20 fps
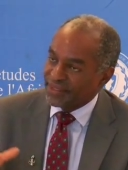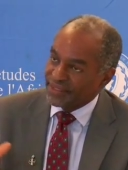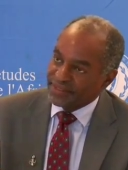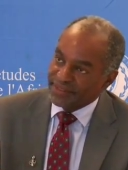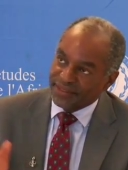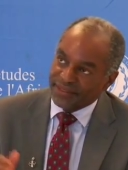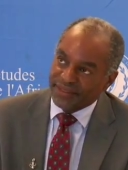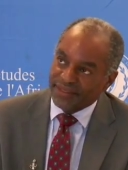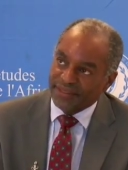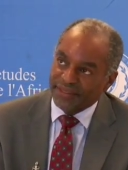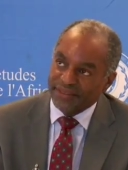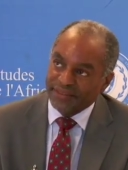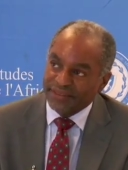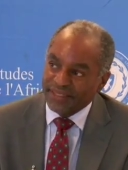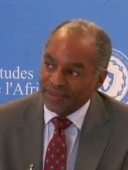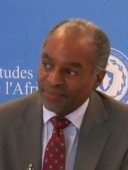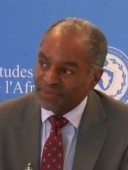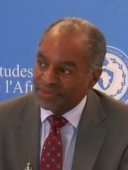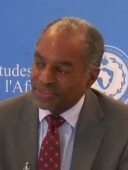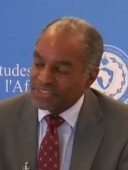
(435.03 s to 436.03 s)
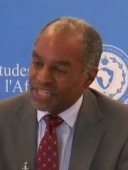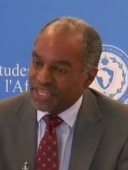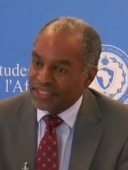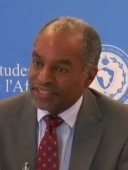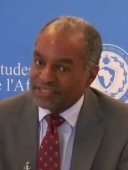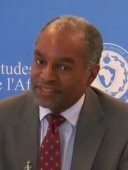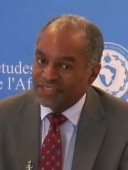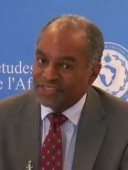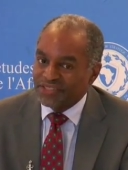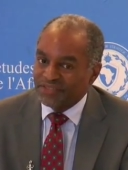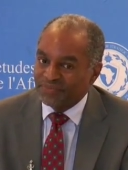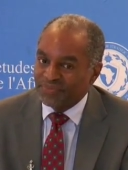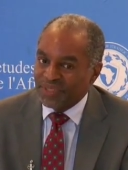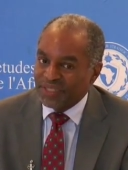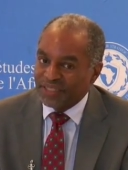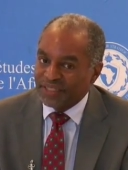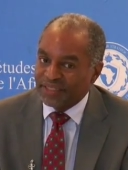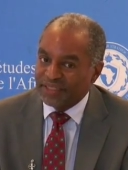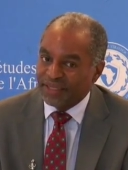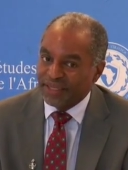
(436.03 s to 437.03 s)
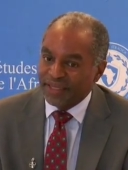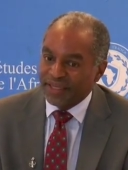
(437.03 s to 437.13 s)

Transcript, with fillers: The, the double challenge of being